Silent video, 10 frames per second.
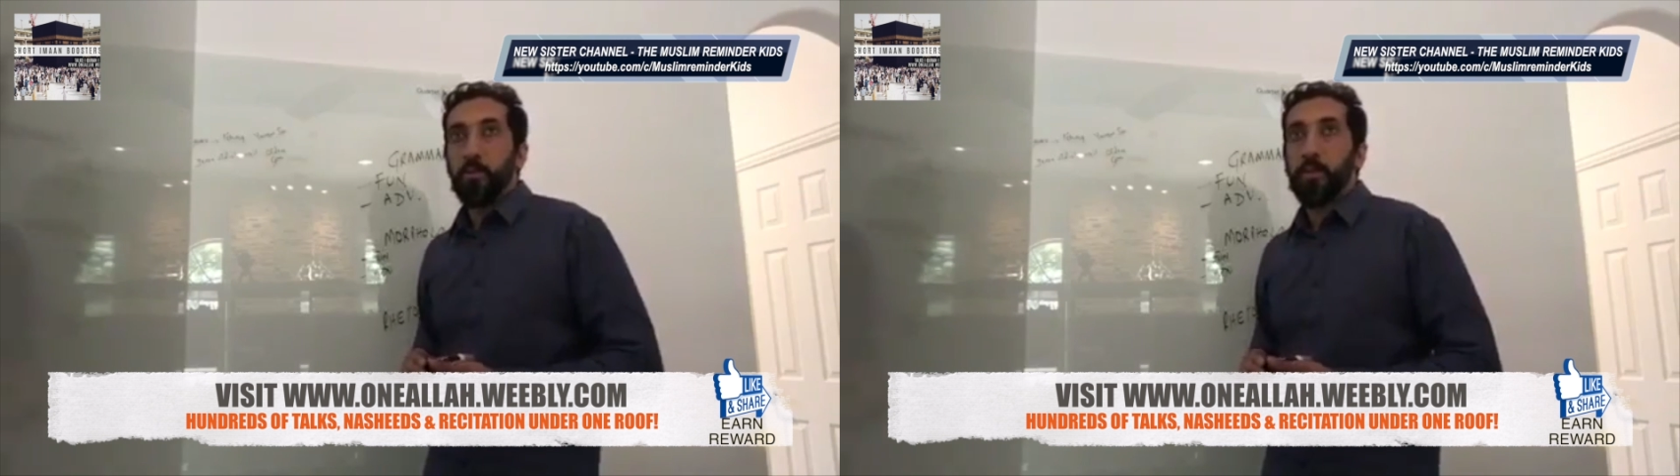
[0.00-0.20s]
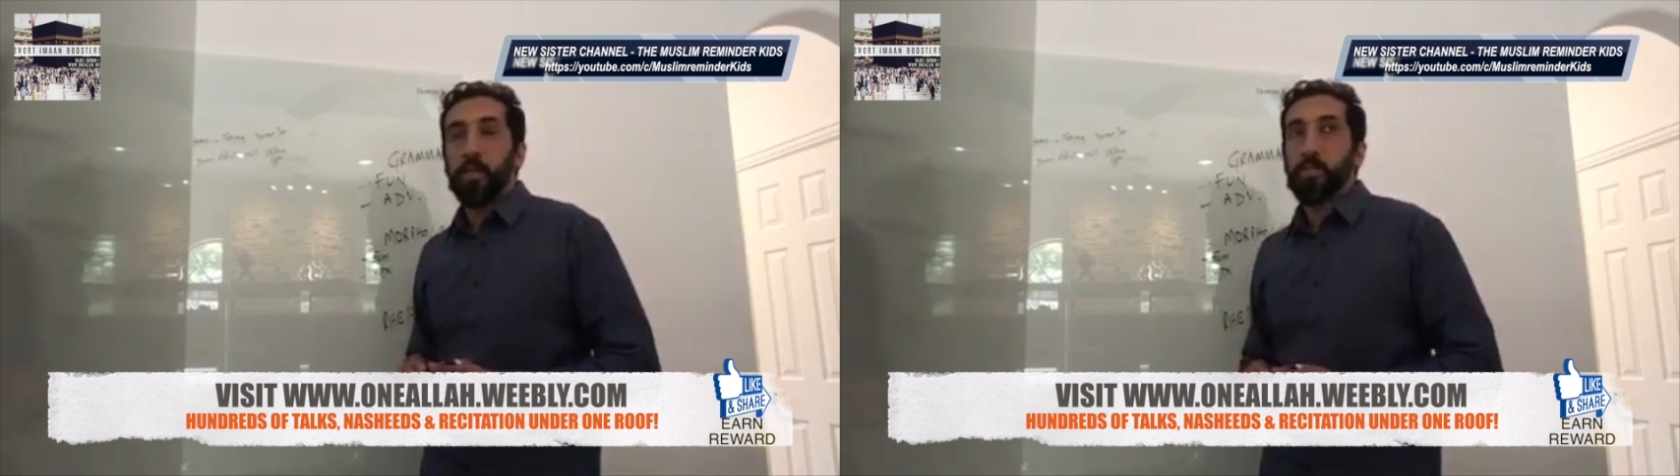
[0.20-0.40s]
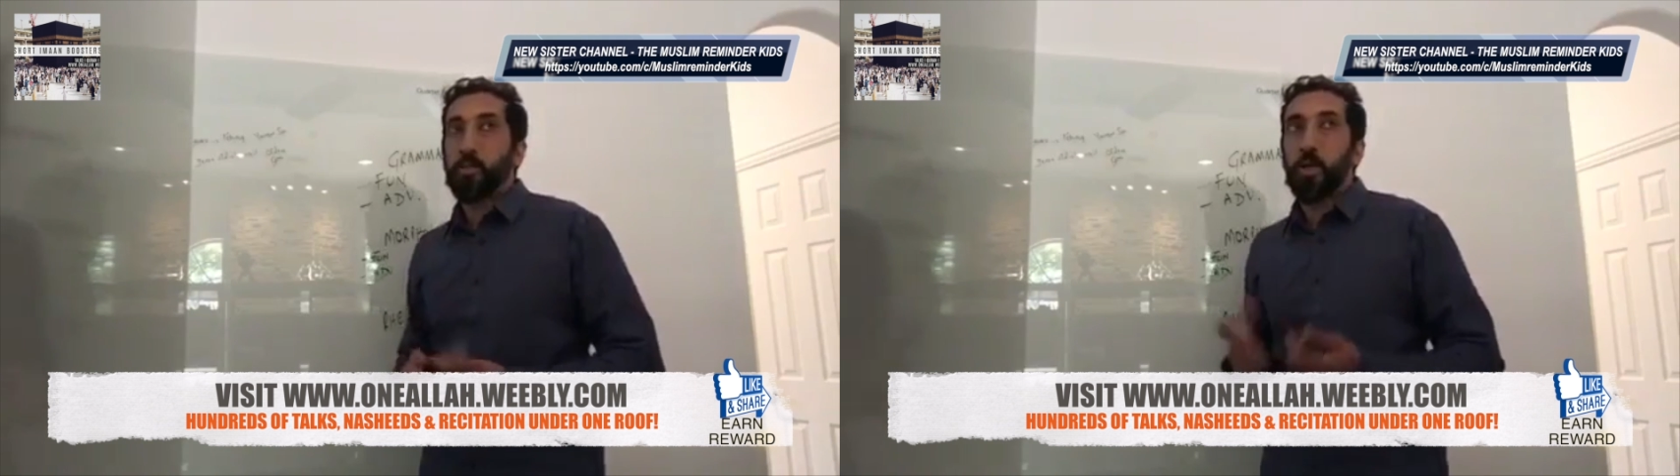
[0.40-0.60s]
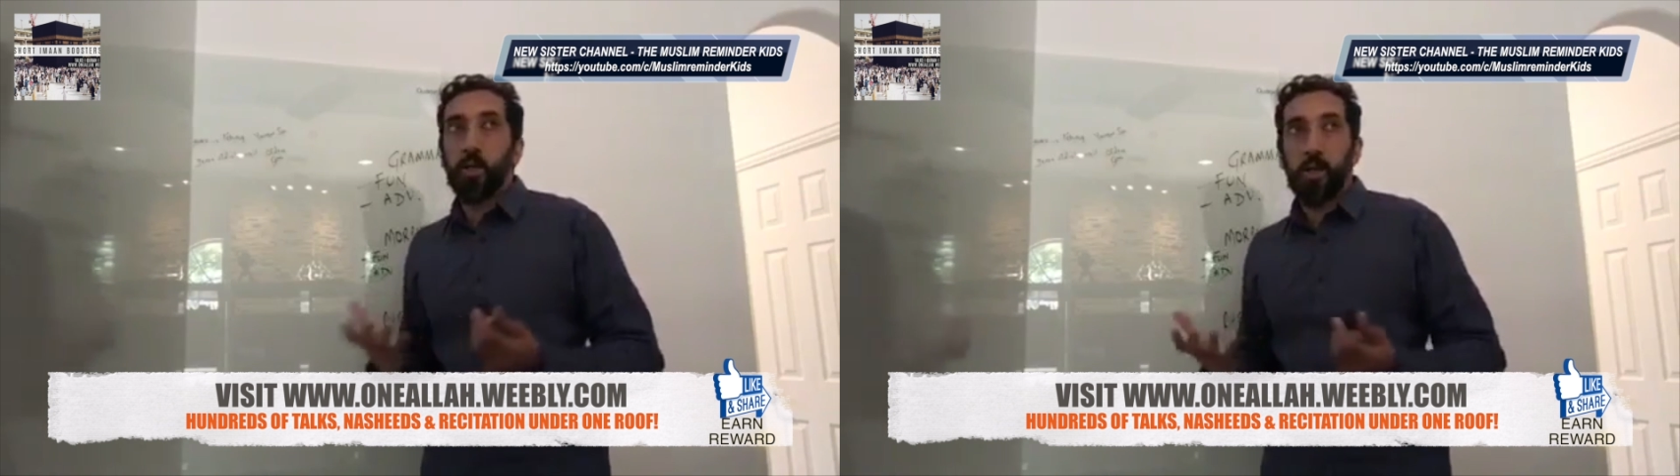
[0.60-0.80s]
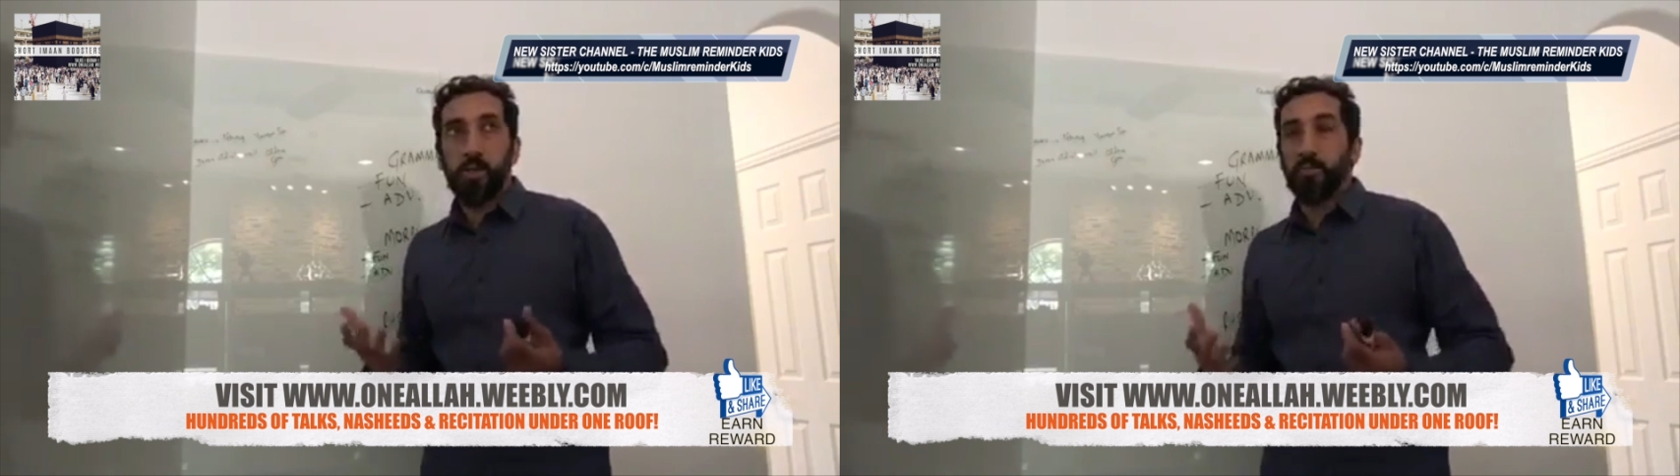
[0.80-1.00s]
because a
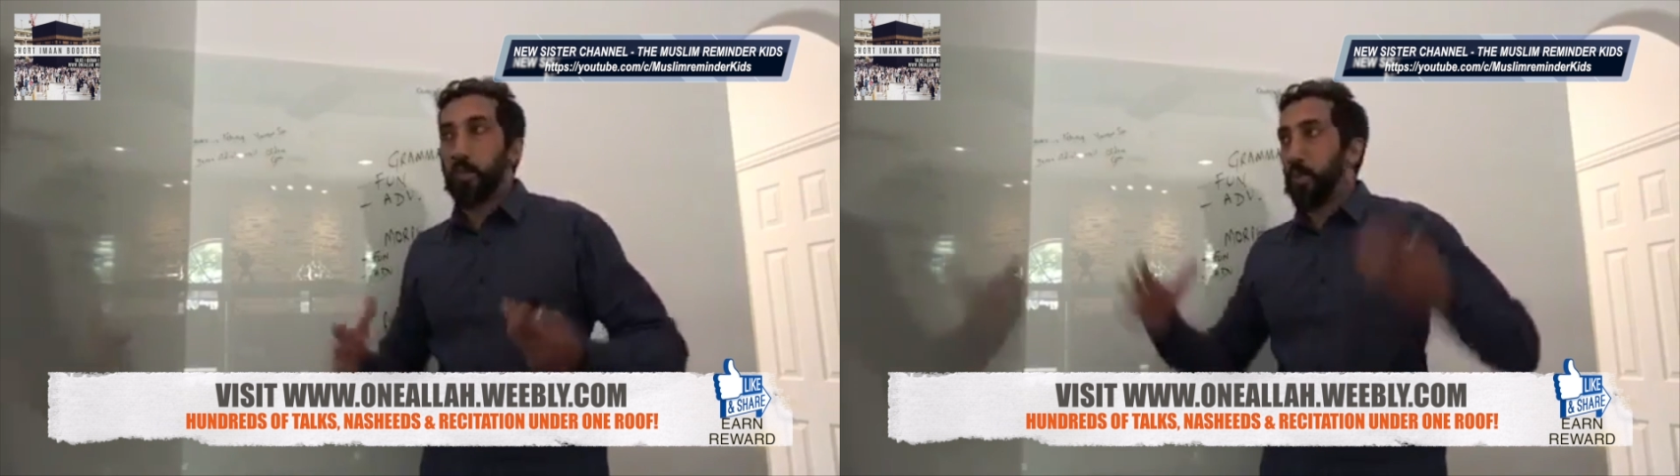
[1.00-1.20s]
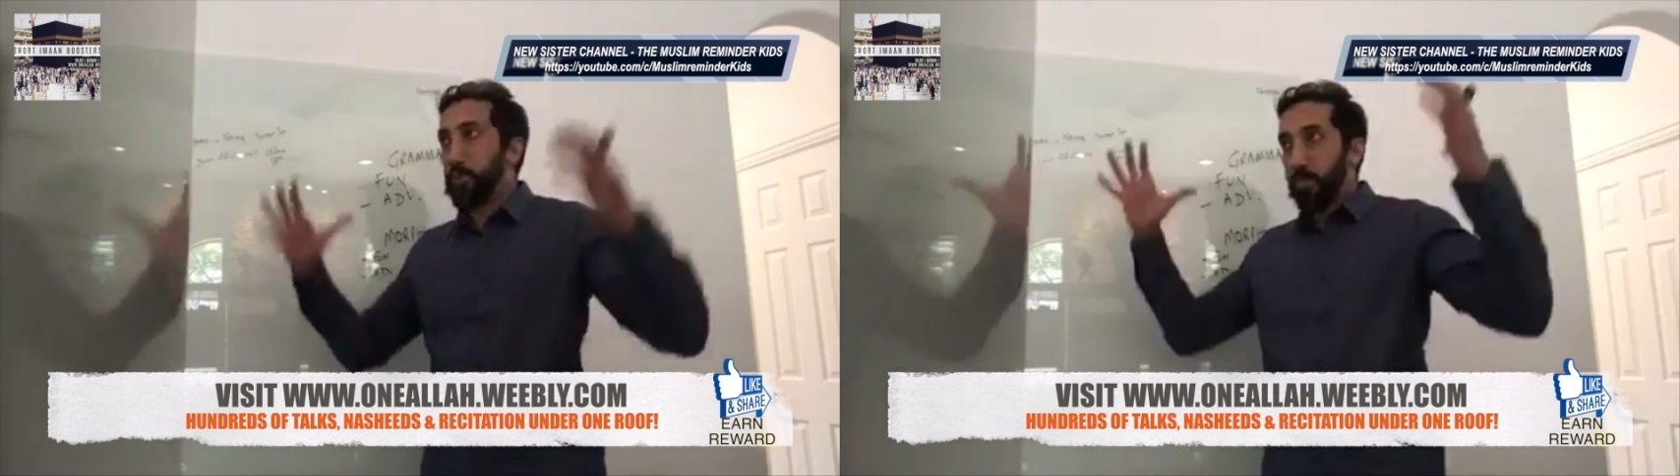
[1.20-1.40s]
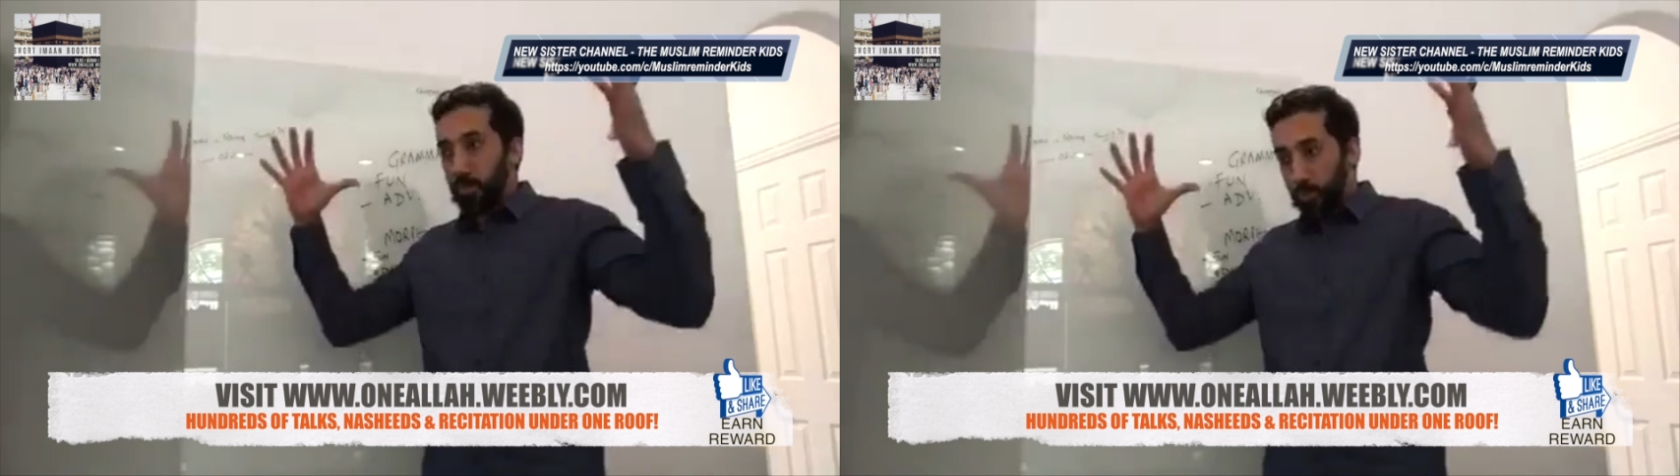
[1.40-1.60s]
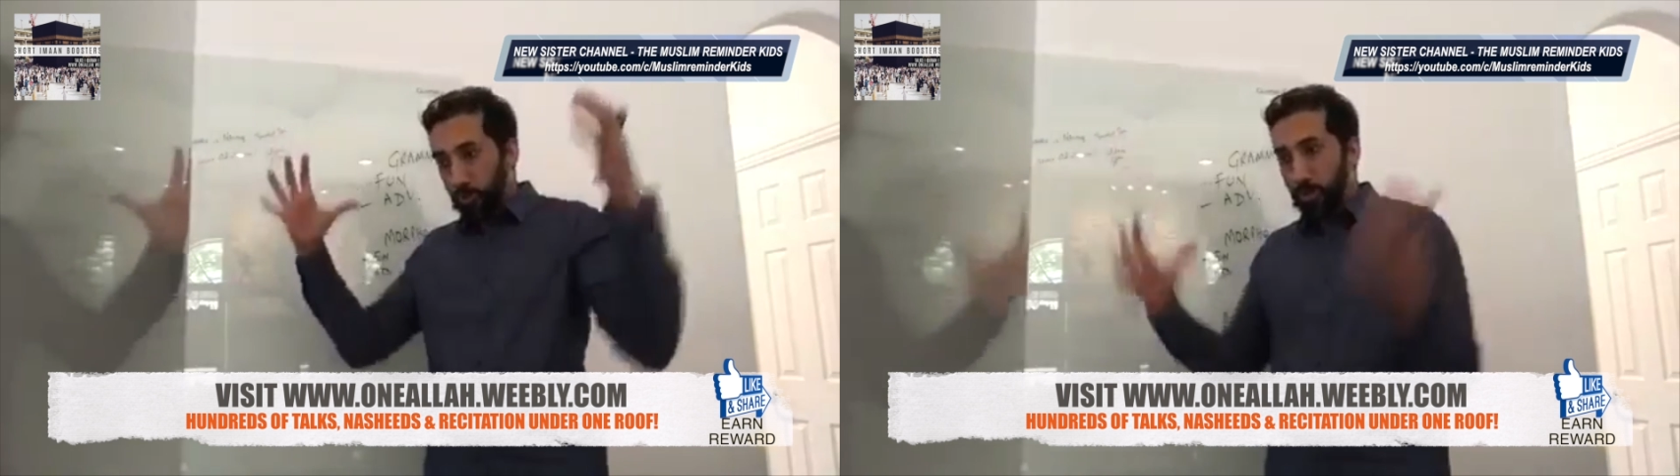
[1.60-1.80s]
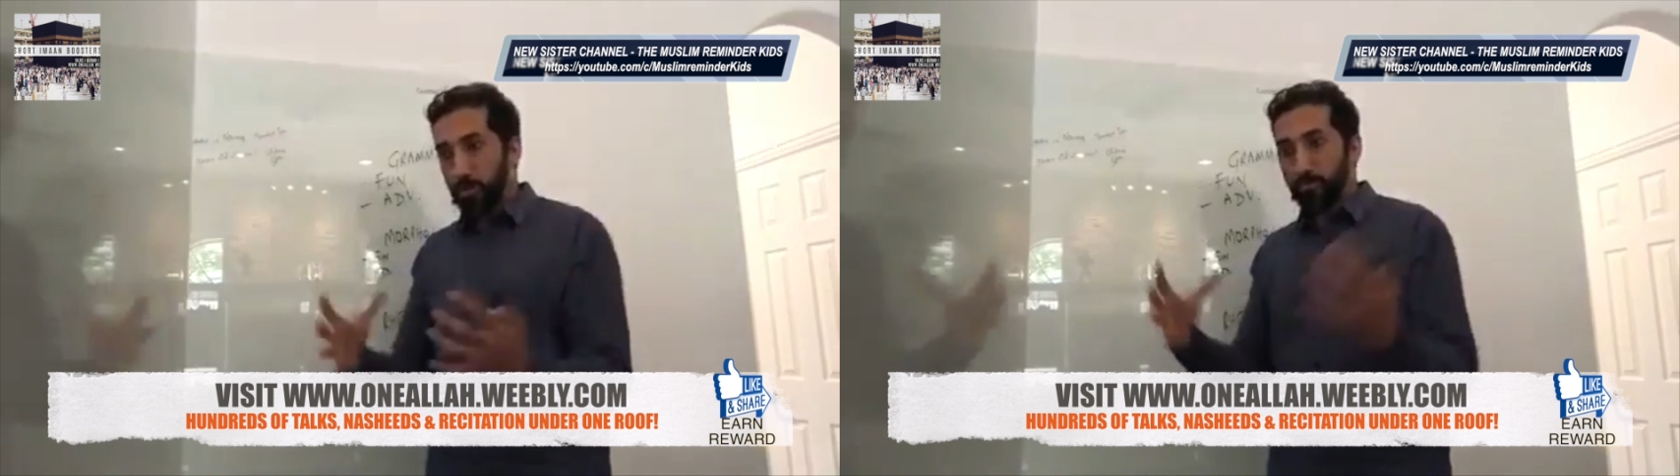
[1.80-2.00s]
lot of times they're just
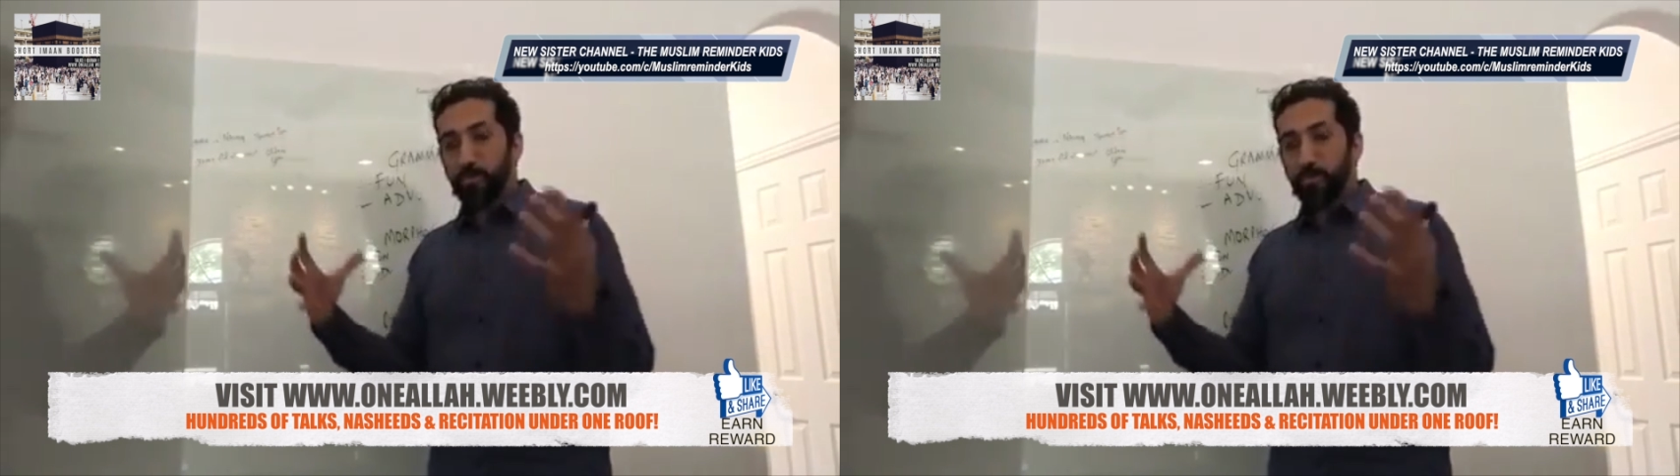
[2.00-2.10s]
taught